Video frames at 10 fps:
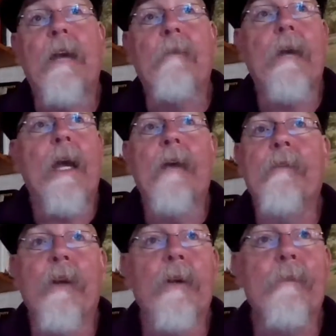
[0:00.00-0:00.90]
And we
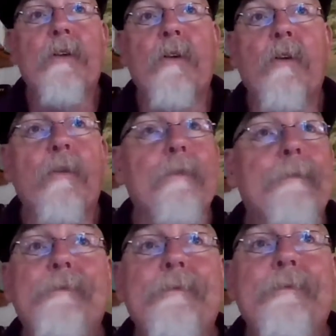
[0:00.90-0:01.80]
have groups who
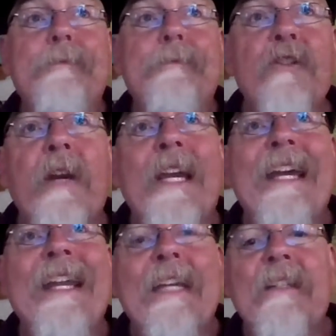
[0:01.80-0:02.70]
sort of
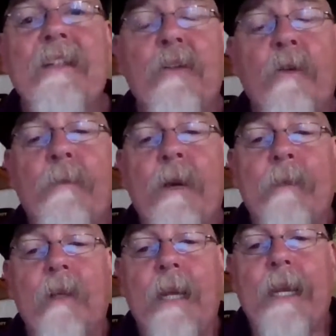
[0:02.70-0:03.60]
connected to a
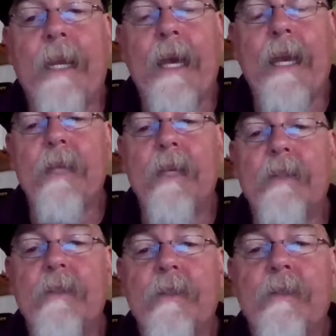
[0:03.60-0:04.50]
Pueblo-like
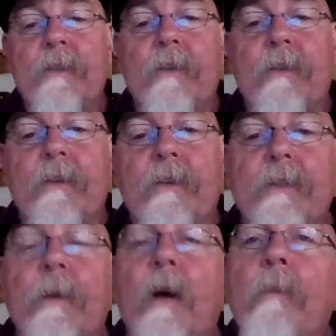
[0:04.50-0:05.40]
adaptation, so they're
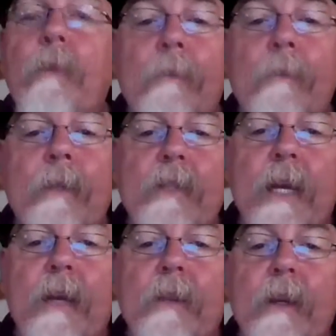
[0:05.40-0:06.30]
building small
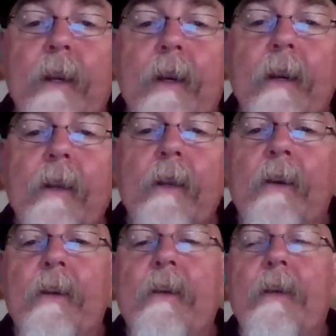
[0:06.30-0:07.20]
Pueblos down there,
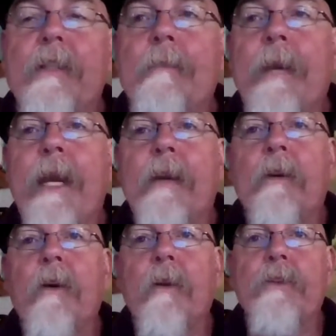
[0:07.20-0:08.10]
they're doing some
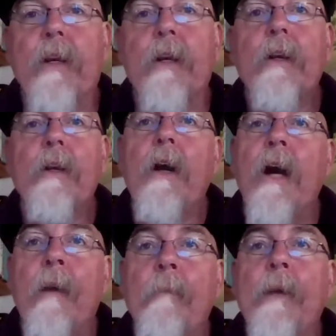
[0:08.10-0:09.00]
agriculture,
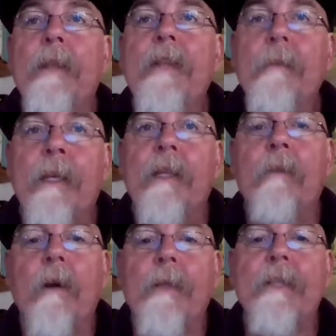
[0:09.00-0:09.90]
but typically
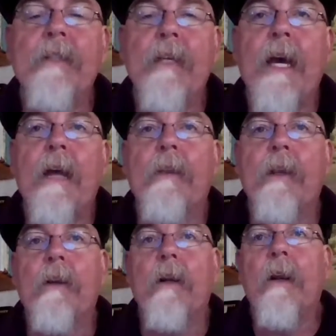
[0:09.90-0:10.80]
what we see out
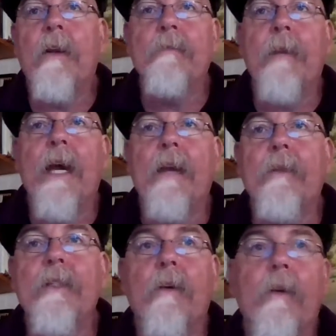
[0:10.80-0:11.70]
there in Carlsbad,
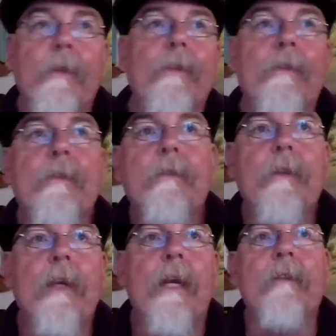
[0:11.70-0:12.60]
which of course
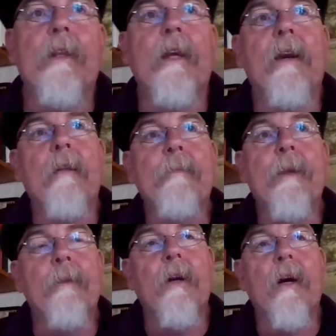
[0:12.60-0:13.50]
is kind of in the area
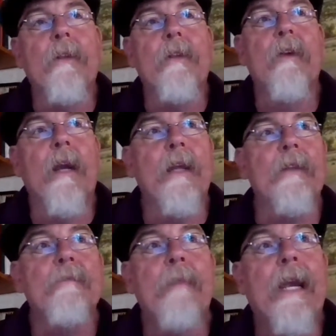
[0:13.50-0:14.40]
people call the
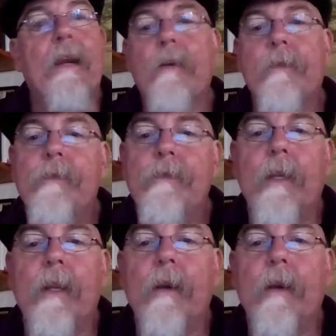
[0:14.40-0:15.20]
Trans-Pecos,